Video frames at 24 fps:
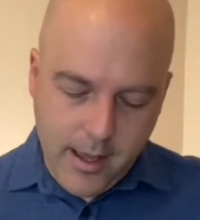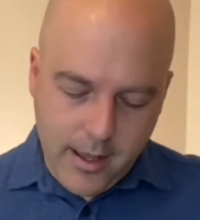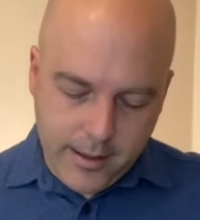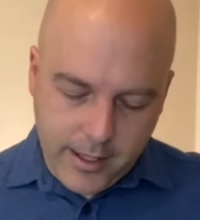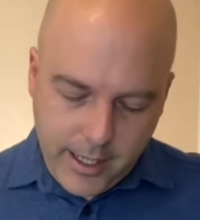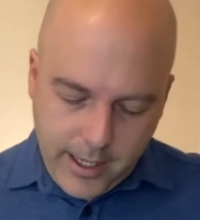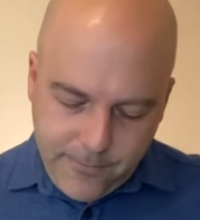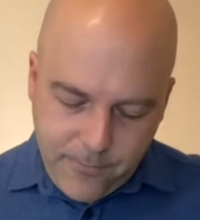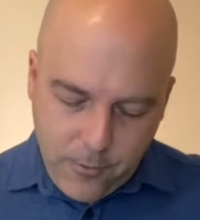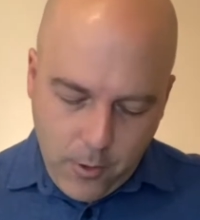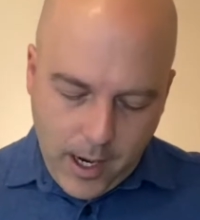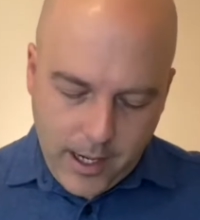
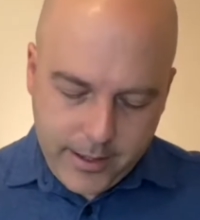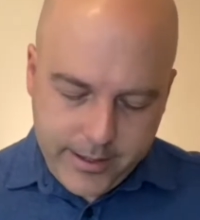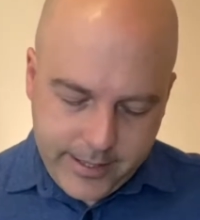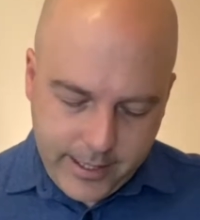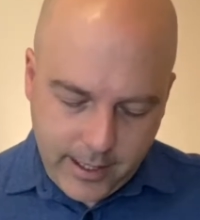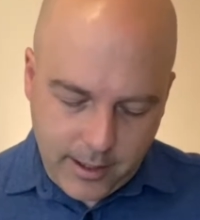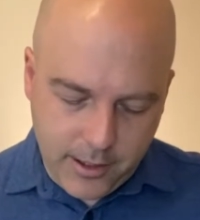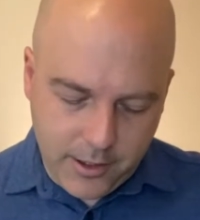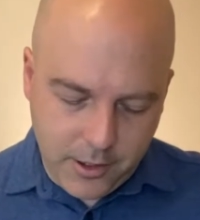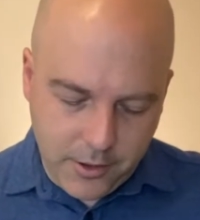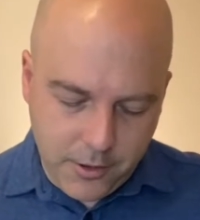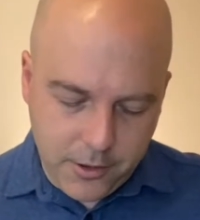Therefore I
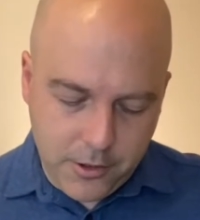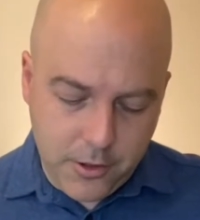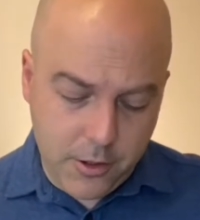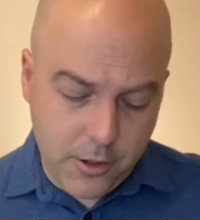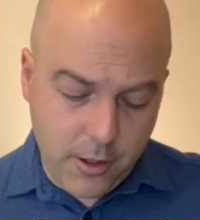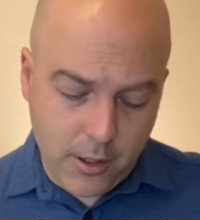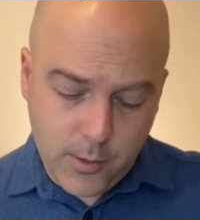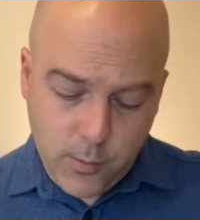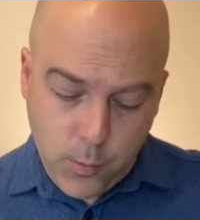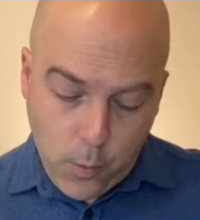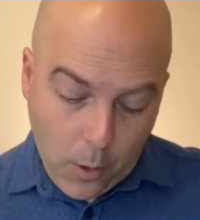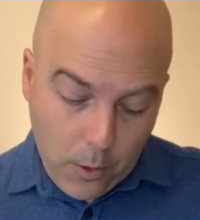tell you, do
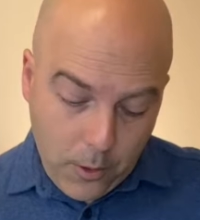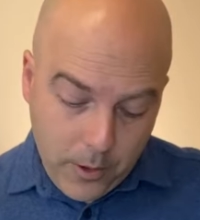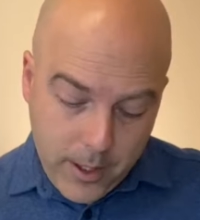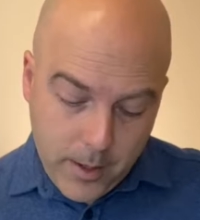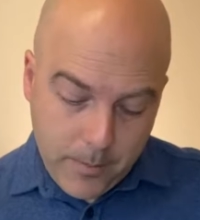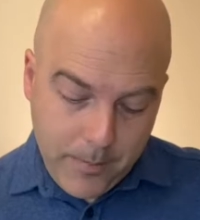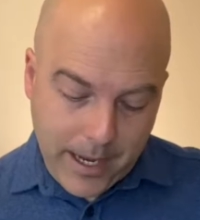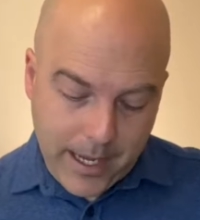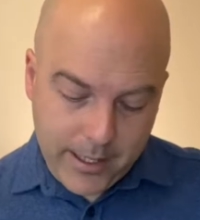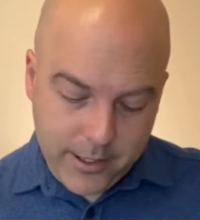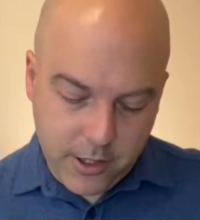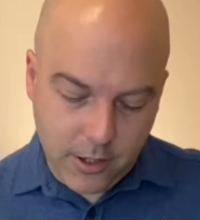not worry
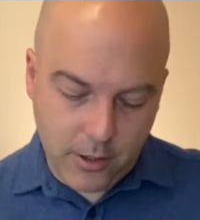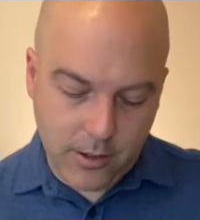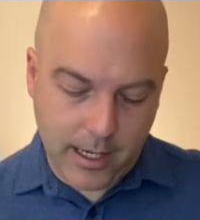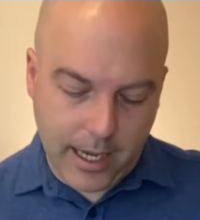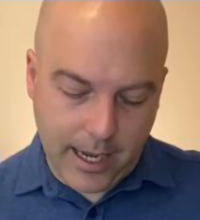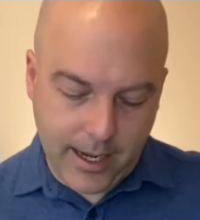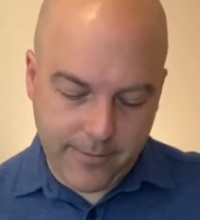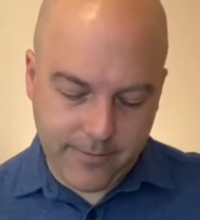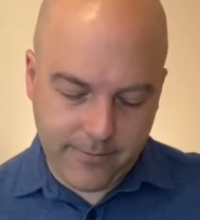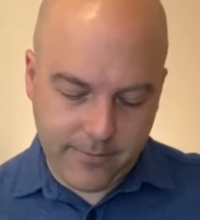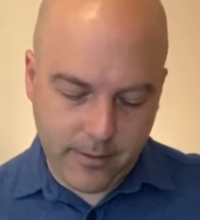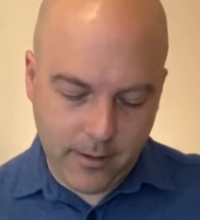about your
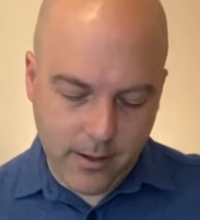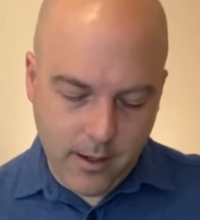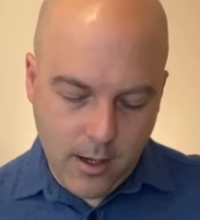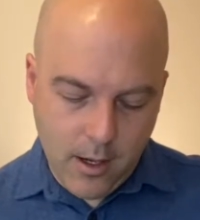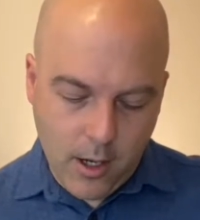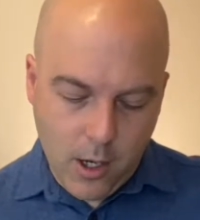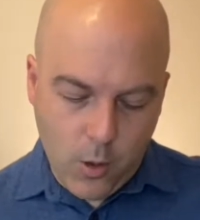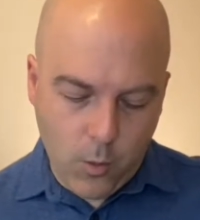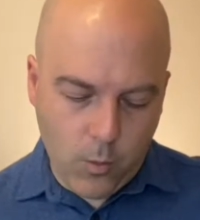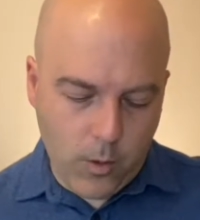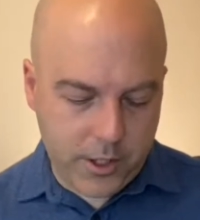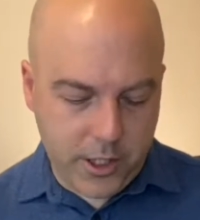life,
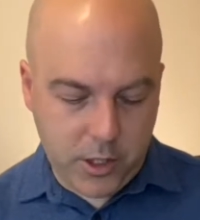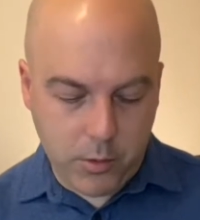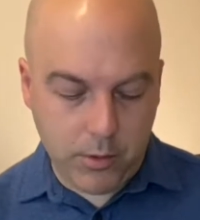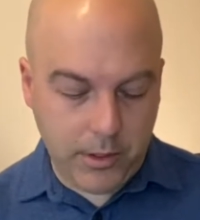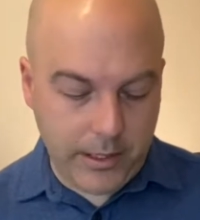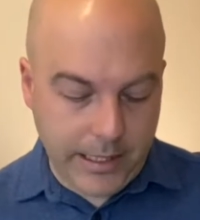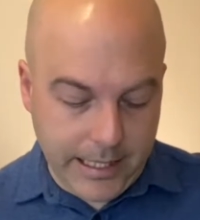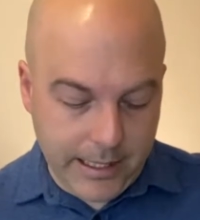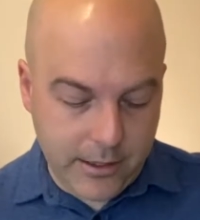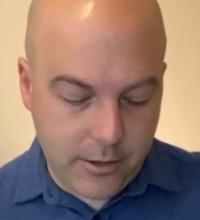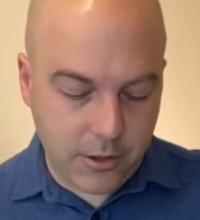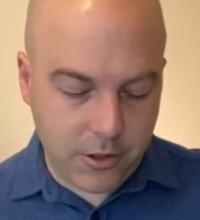what you
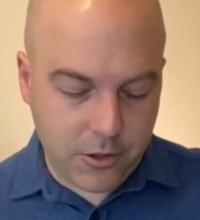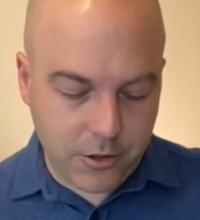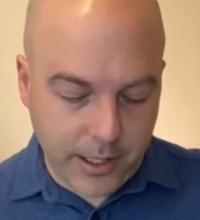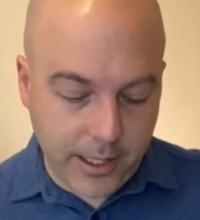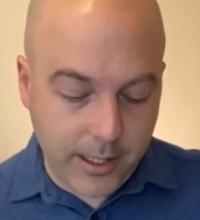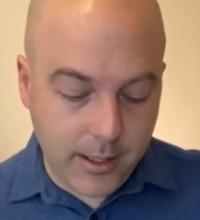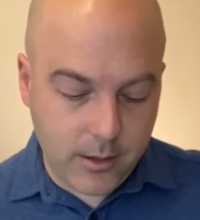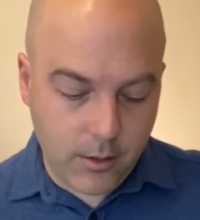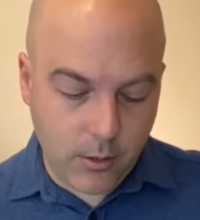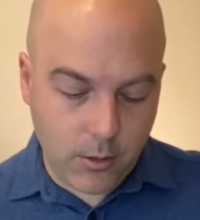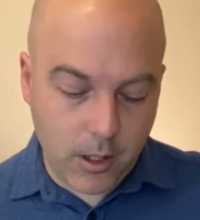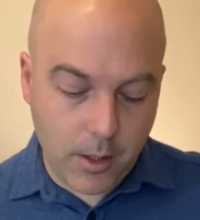will eat or
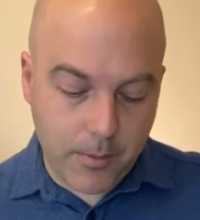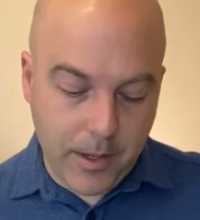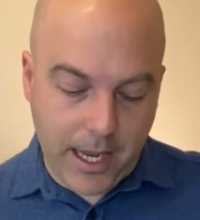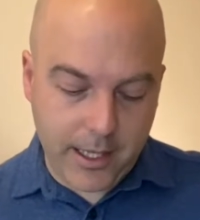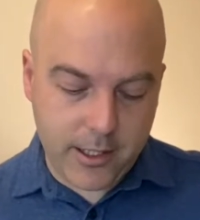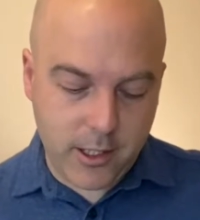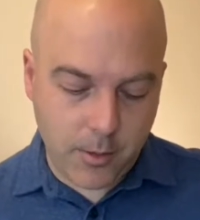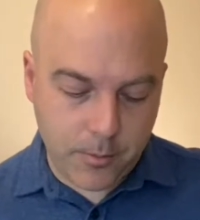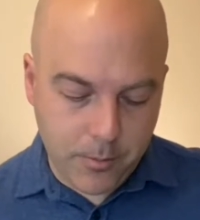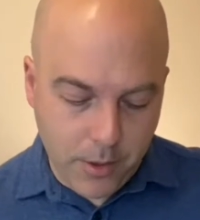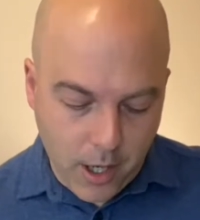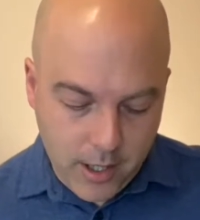drink, or
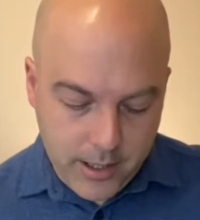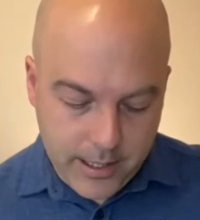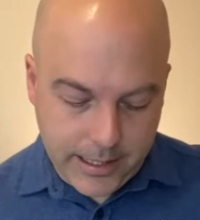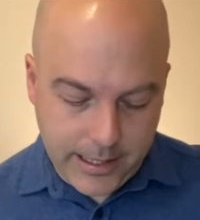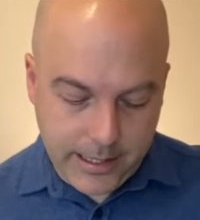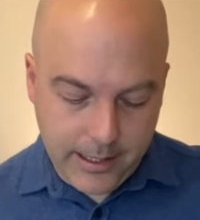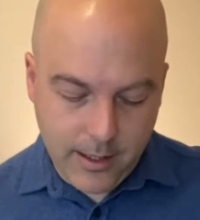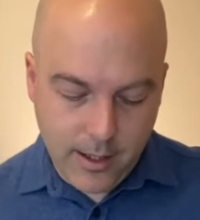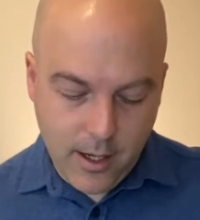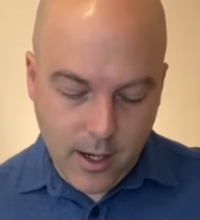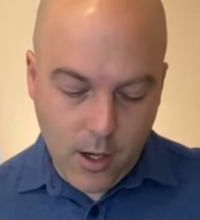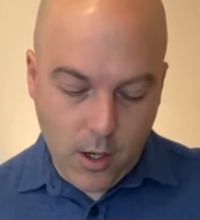about your
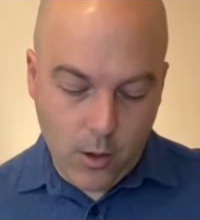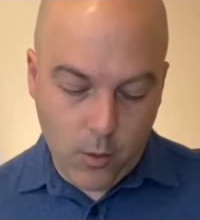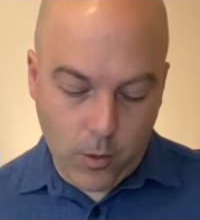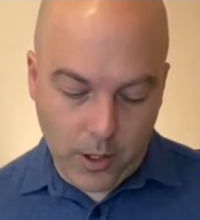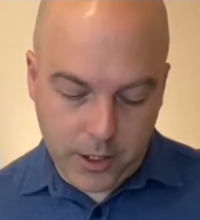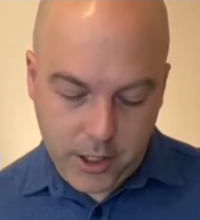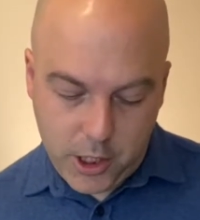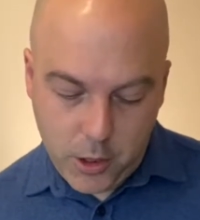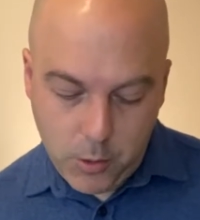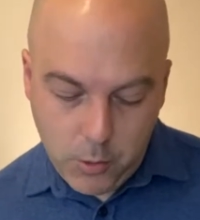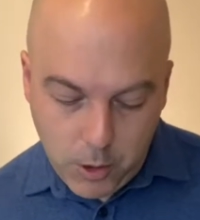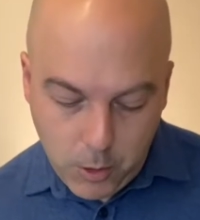body,
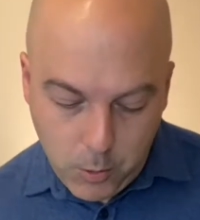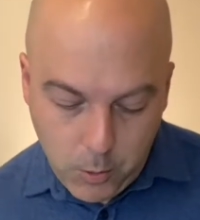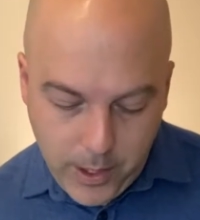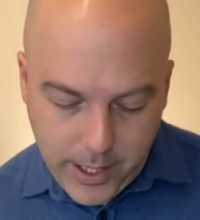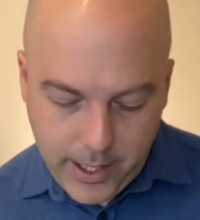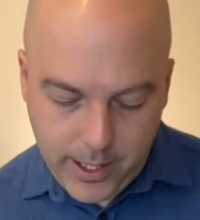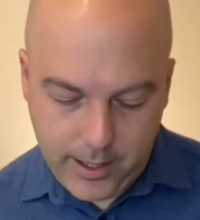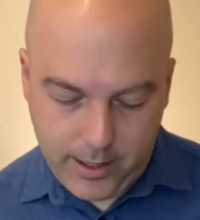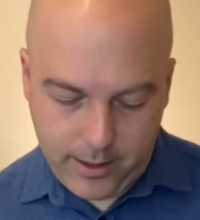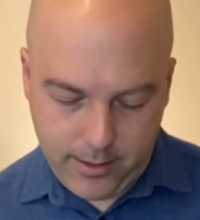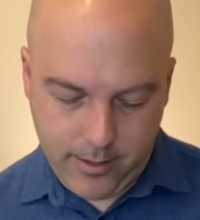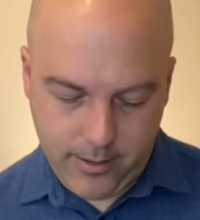what you will
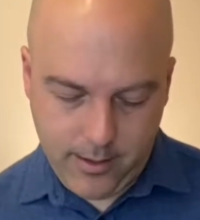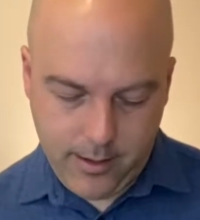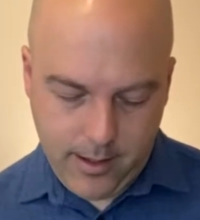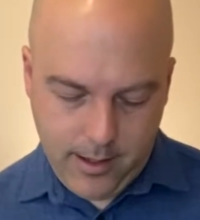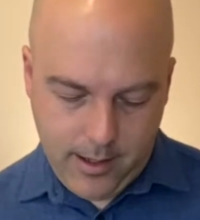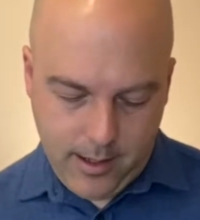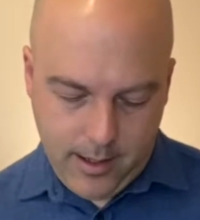wear.